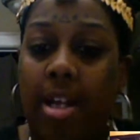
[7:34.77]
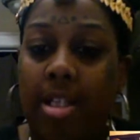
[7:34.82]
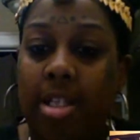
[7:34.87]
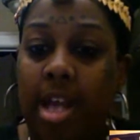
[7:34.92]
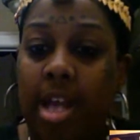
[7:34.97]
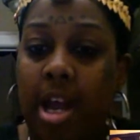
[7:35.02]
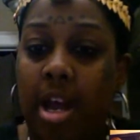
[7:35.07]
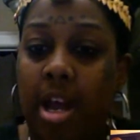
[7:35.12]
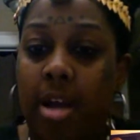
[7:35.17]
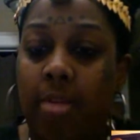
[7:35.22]

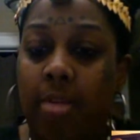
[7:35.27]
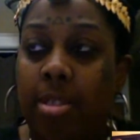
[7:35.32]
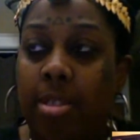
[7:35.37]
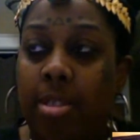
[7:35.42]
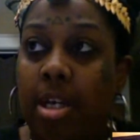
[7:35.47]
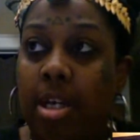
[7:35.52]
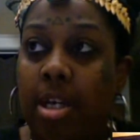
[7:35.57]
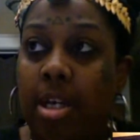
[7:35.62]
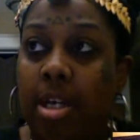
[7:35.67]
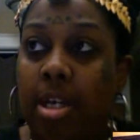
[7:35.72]
sometimes
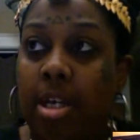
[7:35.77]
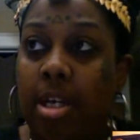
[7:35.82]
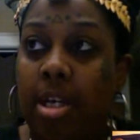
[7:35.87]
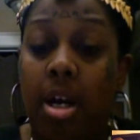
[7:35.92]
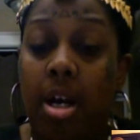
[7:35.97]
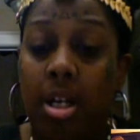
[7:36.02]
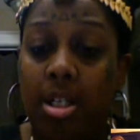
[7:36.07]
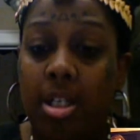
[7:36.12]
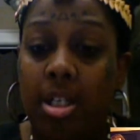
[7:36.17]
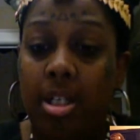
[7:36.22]

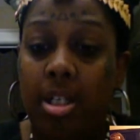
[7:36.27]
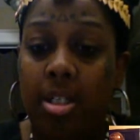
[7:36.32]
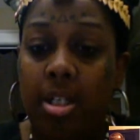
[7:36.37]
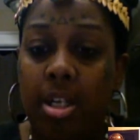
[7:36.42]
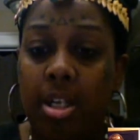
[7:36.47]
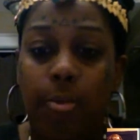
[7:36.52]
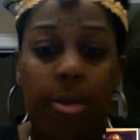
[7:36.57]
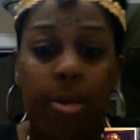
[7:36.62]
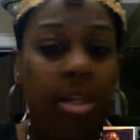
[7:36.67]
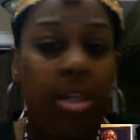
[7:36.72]

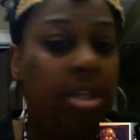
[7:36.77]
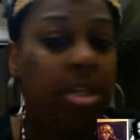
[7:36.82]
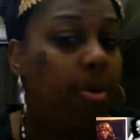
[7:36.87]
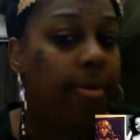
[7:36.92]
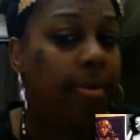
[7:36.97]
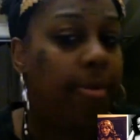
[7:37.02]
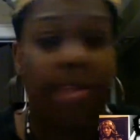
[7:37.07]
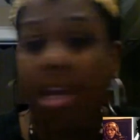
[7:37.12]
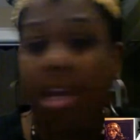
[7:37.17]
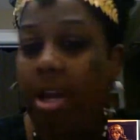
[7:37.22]
unconsciously we
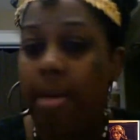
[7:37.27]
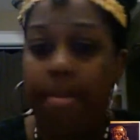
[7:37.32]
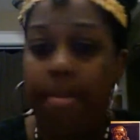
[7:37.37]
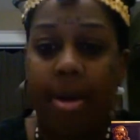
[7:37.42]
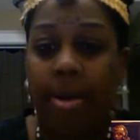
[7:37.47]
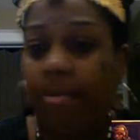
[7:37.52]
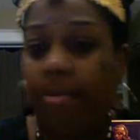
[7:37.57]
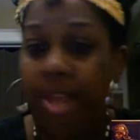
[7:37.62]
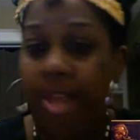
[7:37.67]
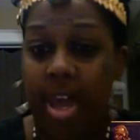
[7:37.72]
don't think
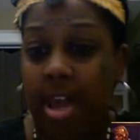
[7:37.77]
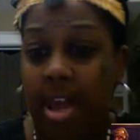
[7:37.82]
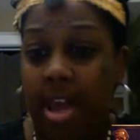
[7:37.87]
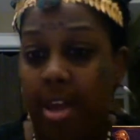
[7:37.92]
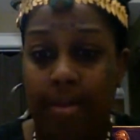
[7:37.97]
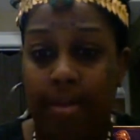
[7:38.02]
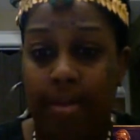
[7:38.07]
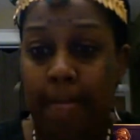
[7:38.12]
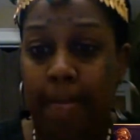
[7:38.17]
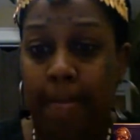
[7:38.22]
about that.
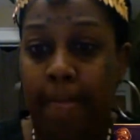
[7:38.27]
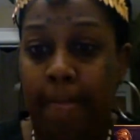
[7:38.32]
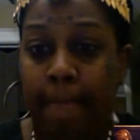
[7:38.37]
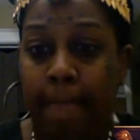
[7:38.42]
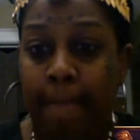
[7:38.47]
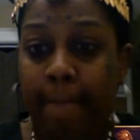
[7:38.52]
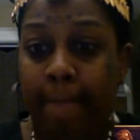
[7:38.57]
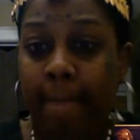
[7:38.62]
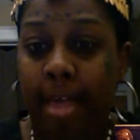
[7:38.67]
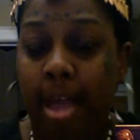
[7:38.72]

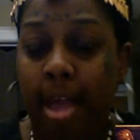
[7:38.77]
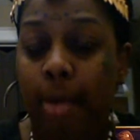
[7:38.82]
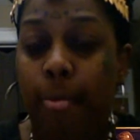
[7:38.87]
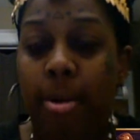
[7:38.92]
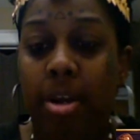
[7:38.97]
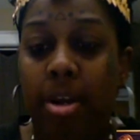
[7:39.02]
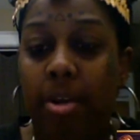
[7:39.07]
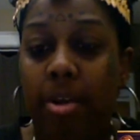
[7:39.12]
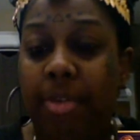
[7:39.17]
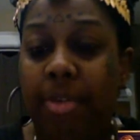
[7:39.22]

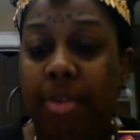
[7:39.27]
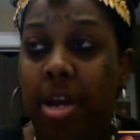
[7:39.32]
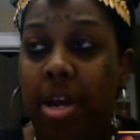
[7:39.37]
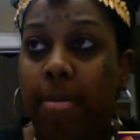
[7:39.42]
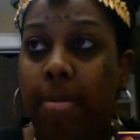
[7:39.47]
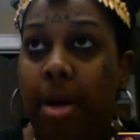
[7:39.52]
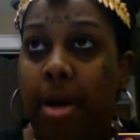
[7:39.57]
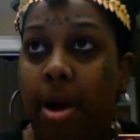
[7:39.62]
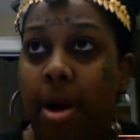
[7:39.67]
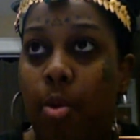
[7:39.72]
And we don't
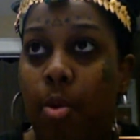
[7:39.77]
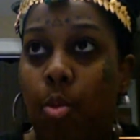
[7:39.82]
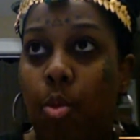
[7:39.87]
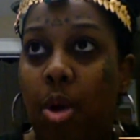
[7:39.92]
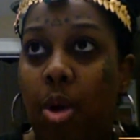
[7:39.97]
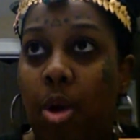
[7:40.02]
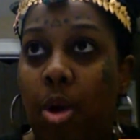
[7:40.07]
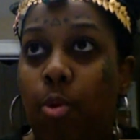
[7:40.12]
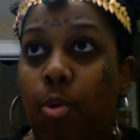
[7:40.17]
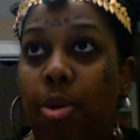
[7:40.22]
think about
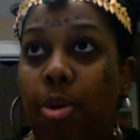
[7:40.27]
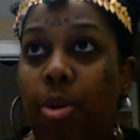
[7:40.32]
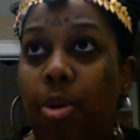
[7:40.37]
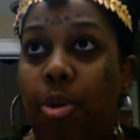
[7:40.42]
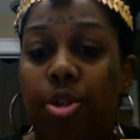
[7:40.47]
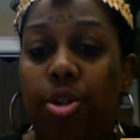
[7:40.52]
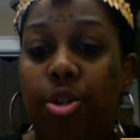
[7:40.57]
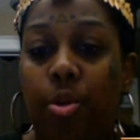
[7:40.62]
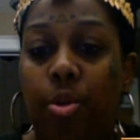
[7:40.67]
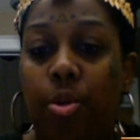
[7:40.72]
what we're
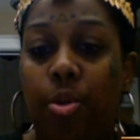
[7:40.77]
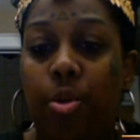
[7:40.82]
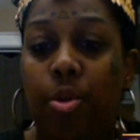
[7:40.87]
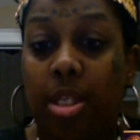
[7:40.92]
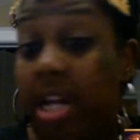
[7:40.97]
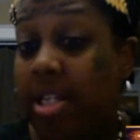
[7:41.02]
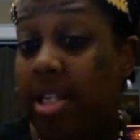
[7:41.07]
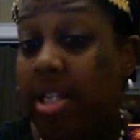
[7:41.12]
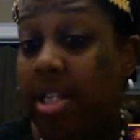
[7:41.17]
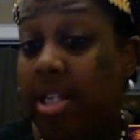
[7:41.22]

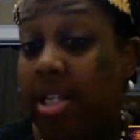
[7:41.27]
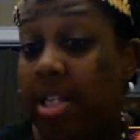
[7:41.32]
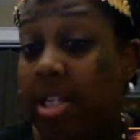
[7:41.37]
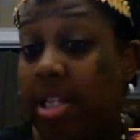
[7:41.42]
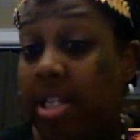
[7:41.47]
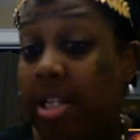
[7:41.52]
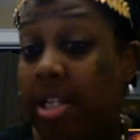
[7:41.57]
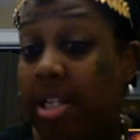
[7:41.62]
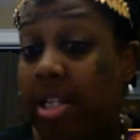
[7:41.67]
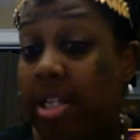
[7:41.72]
doing, not
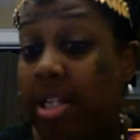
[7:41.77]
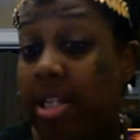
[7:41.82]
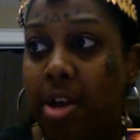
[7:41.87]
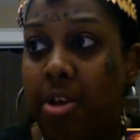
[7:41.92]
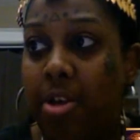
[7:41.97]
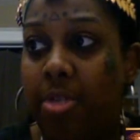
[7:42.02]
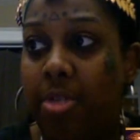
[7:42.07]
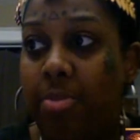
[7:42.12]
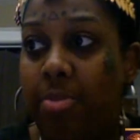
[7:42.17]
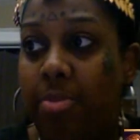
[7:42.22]

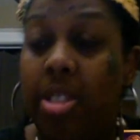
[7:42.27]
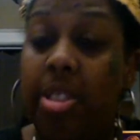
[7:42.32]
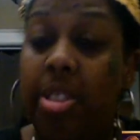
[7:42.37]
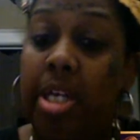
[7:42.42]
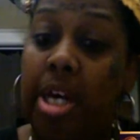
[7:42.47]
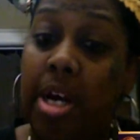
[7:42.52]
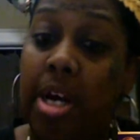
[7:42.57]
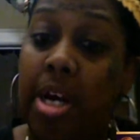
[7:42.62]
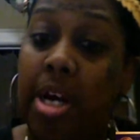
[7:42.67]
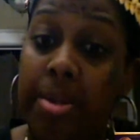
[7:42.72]
just to
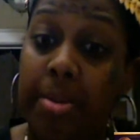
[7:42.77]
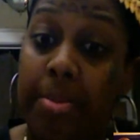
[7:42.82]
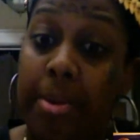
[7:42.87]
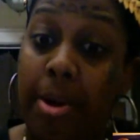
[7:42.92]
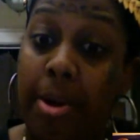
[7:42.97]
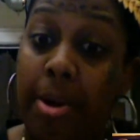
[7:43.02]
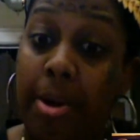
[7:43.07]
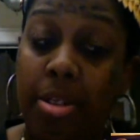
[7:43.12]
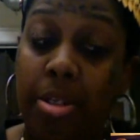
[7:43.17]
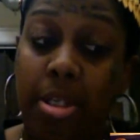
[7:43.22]
ourselves, but to
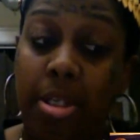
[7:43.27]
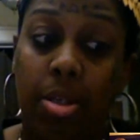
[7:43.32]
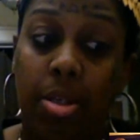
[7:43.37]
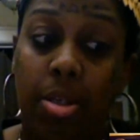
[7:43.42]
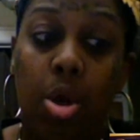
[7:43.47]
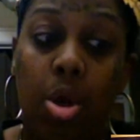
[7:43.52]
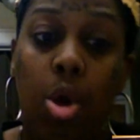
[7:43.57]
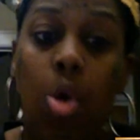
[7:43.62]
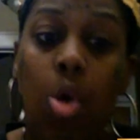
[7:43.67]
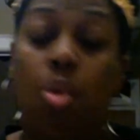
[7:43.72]
the other
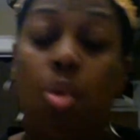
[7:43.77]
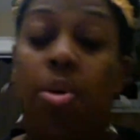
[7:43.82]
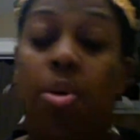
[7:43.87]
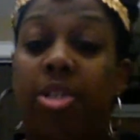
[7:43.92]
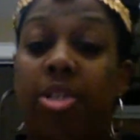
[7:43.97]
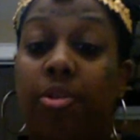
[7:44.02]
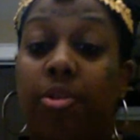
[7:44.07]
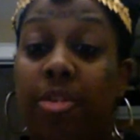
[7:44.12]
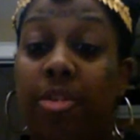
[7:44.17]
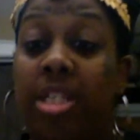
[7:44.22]

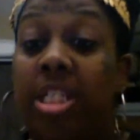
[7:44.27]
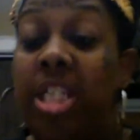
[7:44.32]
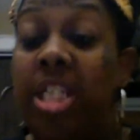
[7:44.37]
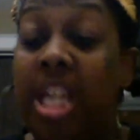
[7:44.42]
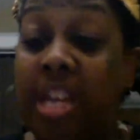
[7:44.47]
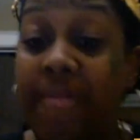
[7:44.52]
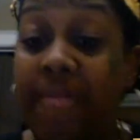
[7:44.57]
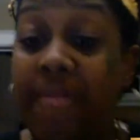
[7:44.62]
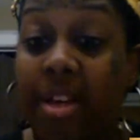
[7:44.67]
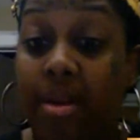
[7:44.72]
person who's
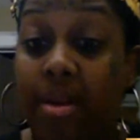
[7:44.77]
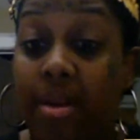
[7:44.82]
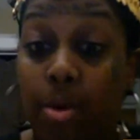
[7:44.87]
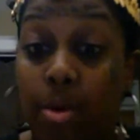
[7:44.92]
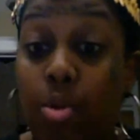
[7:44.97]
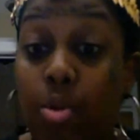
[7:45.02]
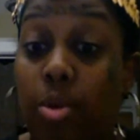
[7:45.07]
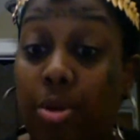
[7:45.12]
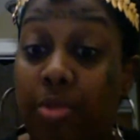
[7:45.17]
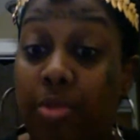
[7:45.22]
on
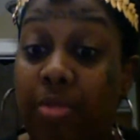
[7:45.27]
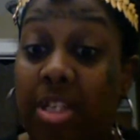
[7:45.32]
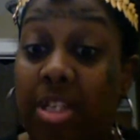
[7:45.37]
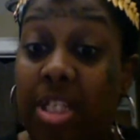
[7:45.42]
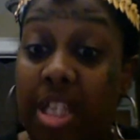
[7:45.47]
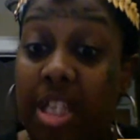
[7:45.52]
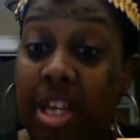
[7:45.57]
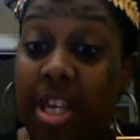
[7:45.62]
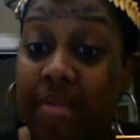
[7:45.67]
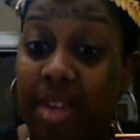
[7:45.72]

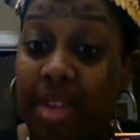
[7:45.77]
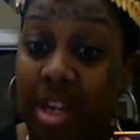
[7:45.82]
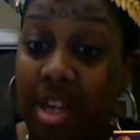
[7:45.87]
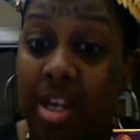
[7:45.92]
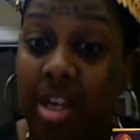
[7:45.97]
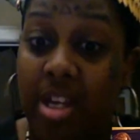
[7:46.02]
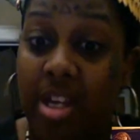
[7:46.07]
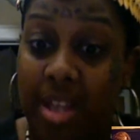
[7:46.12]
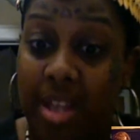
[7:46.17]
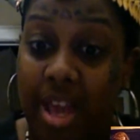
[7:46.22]
the
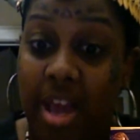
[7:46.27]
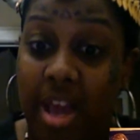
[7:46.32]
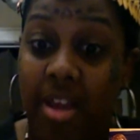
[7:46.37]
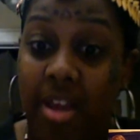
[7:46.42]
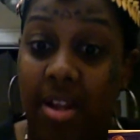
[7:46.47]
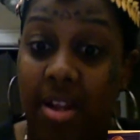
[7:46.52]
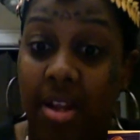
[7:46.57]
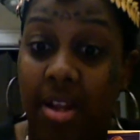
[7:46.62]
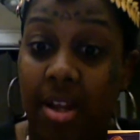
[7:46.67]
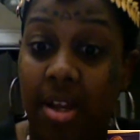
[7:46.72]
receiving
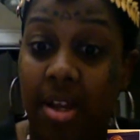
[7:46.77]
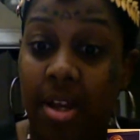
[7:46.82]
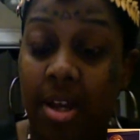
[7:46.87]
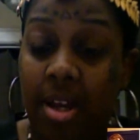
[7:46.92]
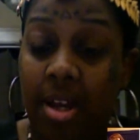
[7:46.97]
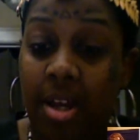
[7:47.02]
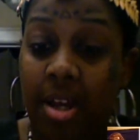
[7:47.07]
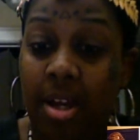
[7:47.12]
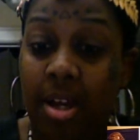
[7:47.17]
end of that.